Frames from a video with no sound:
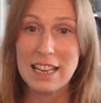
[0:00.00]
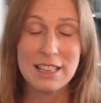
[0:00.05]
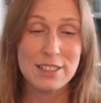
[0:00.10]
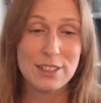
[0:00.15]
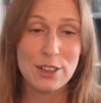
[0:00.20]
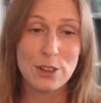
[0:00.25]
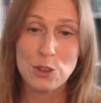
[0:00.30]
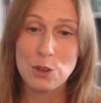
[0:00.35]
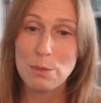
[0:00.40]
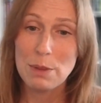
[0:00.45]

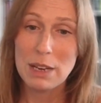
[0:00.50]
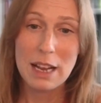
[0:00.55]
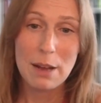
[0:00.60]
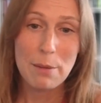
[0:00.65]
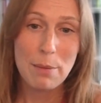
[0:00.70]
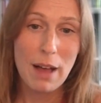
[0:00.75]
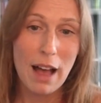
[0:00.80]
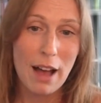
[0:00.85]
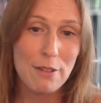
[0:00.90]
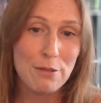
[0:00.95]
social
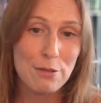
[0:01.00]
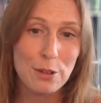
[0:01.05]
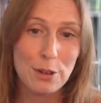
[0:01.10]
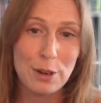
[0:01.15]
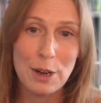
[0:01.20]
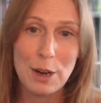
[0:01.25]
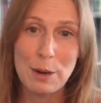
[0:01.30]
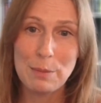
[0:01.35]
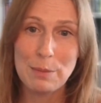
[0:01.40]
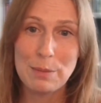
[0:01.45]
media
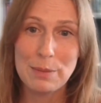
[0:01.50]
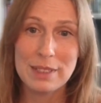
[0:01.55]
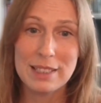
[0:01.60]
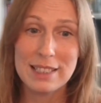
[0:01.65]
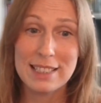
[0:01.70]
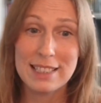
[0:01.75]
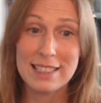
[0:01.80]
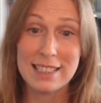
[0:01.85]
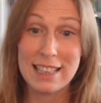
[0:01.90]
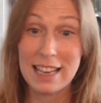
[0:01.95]

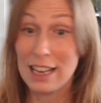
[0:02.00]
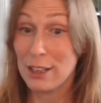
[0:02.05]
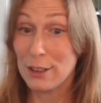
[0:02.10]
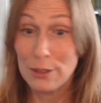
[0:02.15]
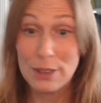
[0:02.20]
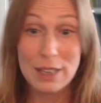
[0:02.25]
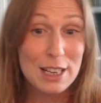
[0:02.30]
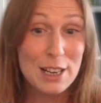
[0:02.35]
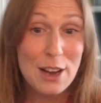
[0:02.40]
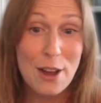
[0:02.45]
platforms,
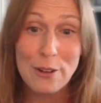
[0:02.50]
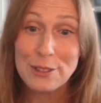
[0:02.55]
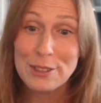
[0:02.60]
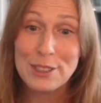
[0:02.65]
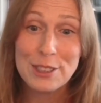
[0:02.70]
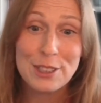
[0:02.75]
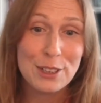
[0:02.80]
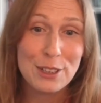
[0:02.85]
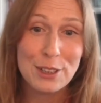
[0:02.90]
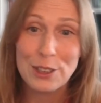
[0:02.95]
including
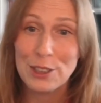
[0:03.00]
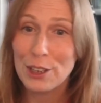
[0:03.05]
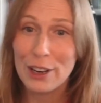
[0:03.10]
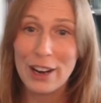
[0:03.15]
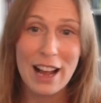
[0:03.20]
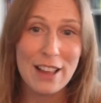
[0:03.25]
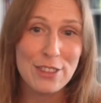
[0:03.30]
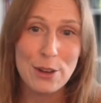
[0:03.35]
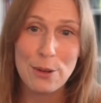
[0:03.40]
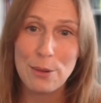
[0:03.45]
notes,
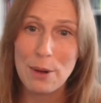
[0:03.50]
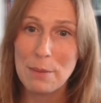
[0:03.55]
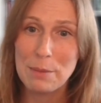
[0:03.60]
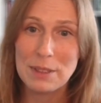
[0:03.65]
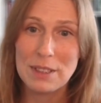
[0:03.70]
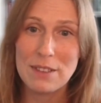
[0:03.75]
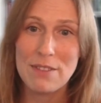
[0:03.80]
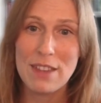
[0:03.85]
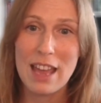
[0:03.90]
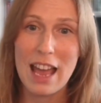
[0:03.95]
you're at the
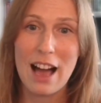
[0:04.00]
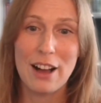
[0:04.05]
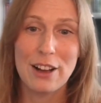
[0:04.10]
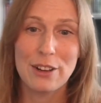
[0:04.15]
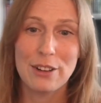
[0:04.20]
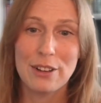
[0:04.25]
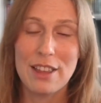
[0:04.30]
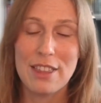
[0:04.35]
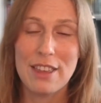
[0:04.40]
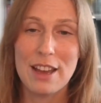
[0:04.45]
whims of the
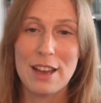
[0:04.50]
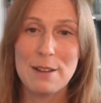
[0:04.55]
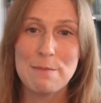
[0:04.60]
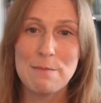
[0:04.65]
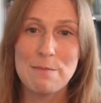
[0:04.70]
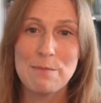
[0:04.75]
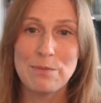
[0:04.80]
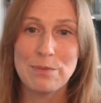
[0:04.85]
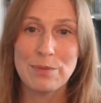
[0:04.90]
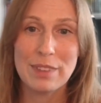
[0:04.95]

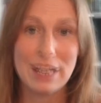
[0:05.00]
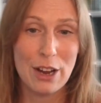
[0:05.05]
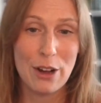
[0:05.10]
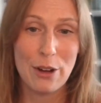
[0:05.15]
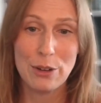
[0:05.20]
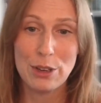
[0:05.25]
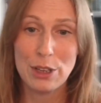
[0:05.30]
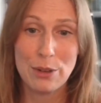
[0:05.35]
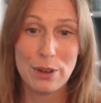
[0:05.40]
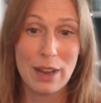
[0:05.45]
algorithm.
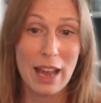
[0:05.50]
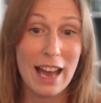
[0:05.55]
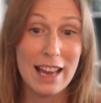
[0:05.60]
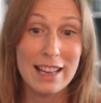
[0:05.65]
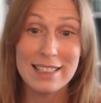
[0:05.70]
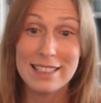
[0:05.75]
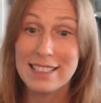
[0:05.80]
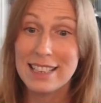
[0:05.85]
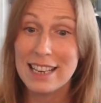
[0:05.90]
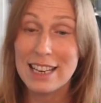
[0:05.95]
You
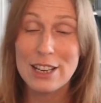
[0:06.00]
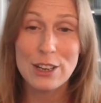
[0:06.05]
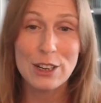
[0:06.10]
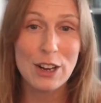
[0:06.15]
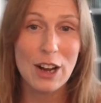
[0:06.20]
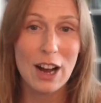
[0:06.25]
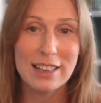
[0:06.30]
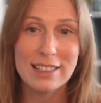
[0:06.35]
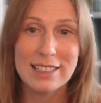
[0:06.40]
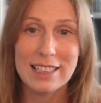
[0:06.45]
can take your
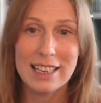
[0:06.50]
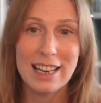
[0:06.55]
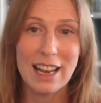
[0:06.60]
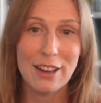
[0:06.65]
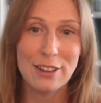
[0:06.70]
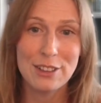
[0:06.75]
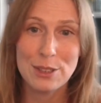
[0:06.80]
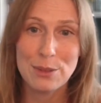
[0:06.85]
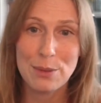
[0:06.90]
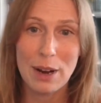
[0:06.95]
content
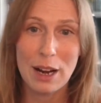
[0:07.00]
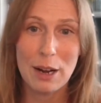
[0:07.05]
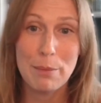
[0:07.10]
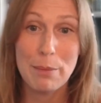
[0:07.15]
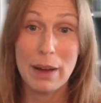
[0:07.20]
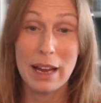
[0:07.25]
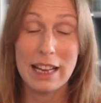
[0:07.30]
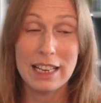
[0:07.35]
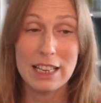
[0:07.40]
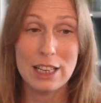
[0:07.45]
elsewhere,
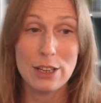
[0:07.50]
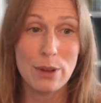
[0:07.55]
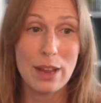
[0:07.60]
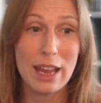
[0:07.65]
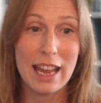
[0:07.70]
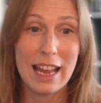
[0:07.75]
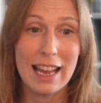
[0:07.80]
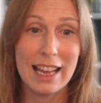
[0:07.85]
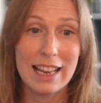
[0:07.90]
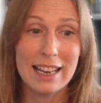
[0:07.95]
but you
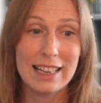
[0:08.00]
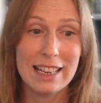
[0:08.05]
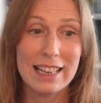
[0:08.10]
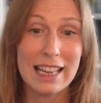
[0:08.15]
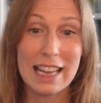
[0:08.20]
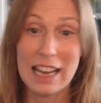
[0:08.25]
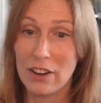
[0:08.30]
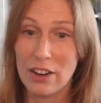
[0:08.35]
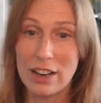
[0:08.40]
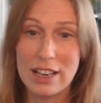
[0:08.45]
can't
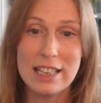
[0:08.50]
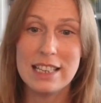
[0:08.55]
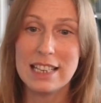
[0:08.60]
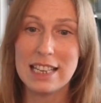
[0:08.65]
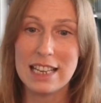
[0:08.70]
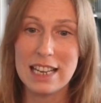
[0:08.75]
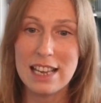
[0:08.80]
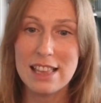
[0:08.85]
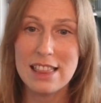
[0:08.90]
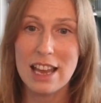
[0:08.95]

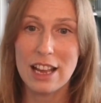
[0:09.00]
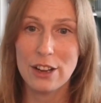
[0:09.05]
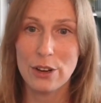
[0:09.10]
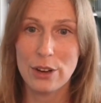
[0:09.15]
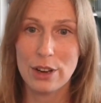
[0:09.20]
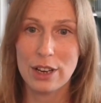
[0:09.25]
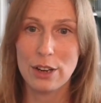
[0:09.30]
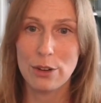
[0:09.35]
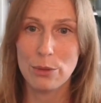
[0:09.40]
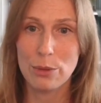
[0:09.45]
guarantee that
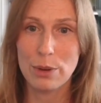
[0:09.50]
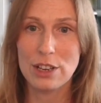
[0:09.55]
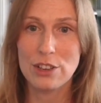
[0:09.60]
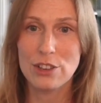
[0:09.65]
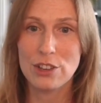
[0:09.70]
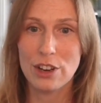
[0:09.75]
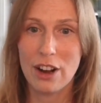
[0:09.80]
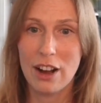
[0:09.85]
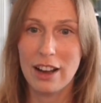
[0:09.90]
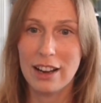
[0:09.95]
you're going to
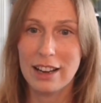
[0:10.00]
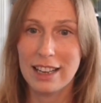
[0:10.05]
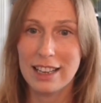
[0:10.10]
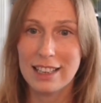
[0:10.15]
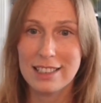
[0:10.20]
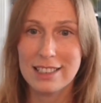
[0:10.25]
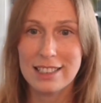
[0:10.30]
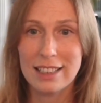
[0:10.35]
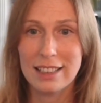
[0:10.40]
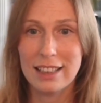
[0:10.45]
reach your
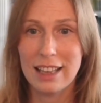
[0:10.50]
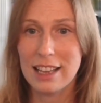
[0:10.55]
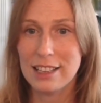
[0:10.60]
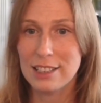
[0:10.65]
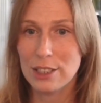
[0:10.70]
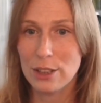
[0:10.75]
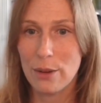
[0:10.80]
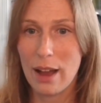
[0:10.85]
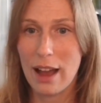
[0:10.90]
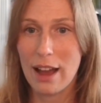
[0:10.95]
audience
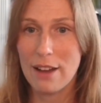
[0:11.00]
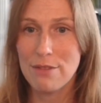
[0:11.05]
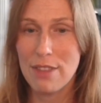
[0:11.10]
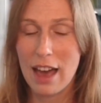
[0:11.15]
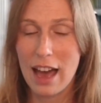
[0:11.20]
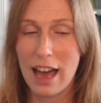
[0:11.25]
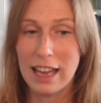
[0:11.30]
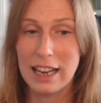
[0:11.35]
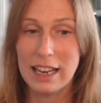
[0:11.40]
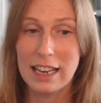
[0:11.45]
unless you have
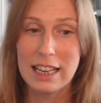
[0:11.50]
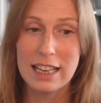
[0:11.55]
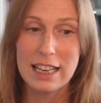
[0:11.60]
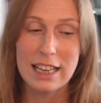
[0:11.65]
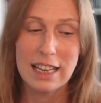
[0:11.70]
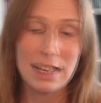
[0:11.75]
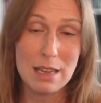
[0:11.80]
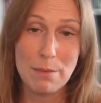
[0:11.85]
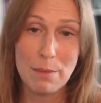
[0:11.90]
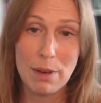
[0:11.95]
that
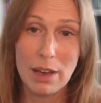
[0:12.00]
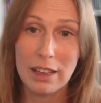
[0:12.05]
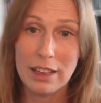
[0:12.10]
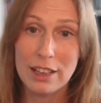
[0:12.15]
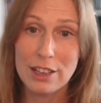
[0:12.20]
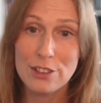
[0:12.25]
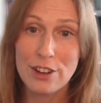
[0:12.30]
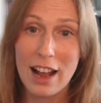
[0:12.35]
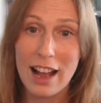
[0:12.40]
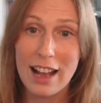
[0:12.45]
email
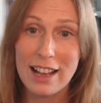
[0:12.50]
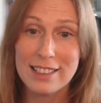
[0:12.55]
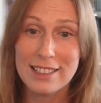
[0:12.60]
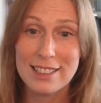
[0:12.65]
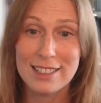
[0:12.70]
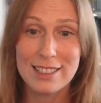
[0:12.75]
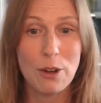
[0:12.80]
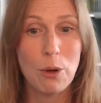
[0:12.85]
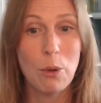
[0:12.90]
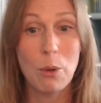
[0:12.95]

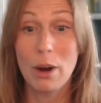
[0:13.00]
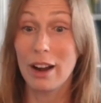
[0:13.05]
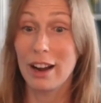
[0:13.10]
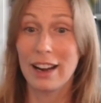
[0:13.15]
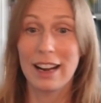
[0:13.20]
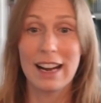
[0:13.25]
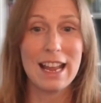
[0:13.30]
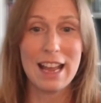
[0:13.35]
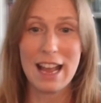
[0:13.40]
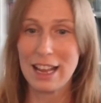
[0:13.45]
address
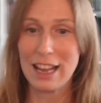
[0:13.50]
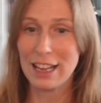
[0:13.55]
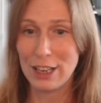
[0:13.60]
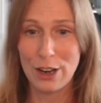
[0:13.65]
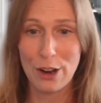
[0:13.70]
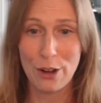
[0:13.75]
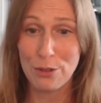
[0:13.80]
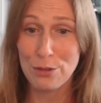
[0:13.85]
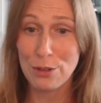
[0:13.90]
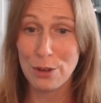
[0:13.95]
or,
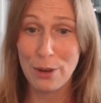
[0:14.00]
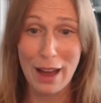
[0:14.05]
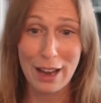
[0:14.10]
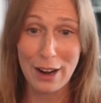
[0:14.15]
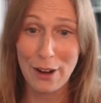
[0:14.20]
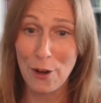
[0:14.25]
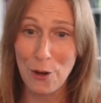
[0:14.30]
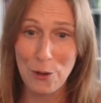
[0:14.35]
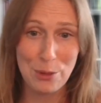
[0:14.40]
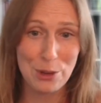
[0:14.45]
if you had
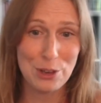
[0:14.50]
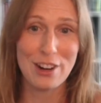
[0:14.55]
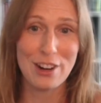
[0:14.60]
a home